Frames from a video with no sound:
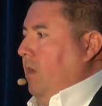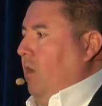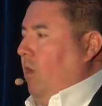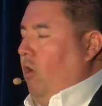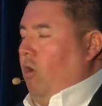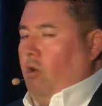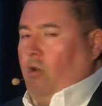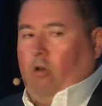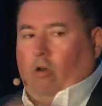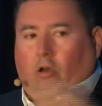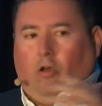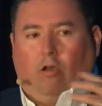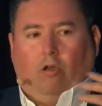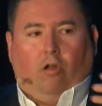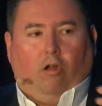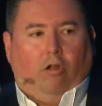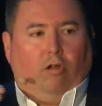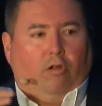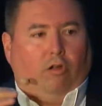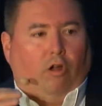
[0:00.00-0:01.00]

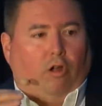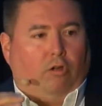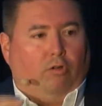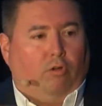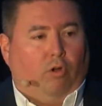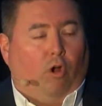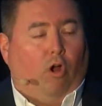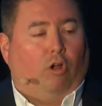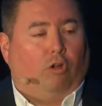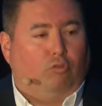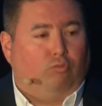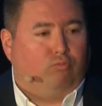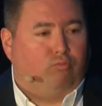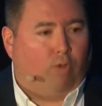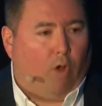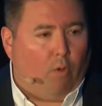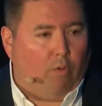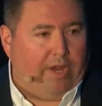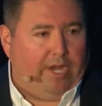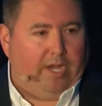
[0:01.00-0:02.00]
are
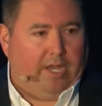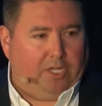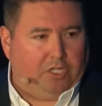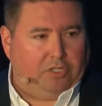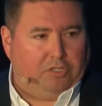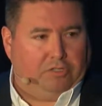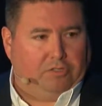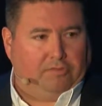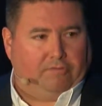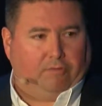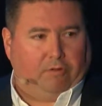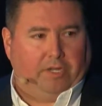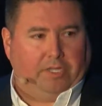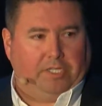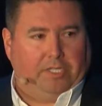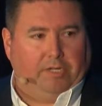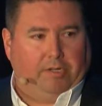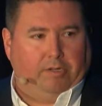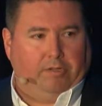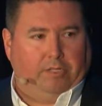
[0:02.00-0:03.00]
growing issues for us
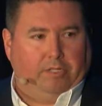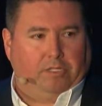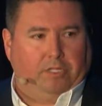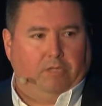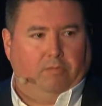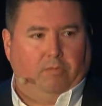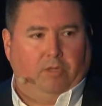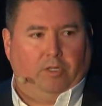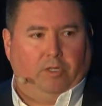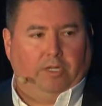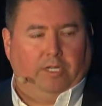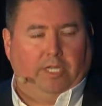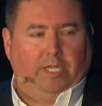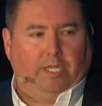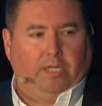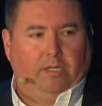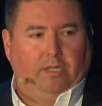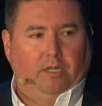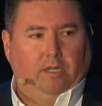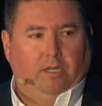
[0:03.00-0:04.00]
here in this community.
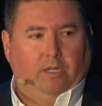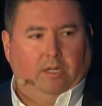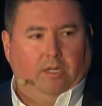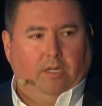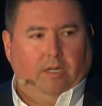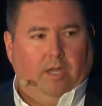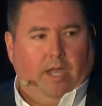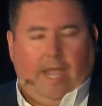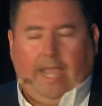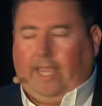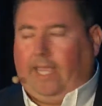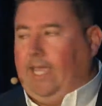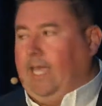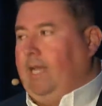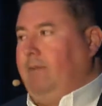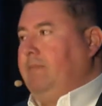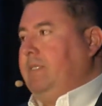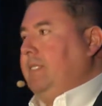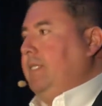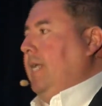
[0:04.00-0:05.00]
I get
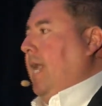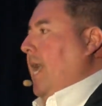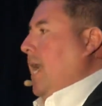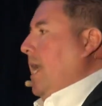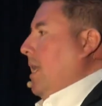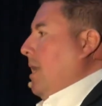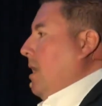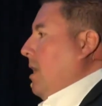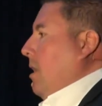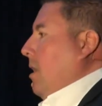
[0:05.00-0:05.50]
upset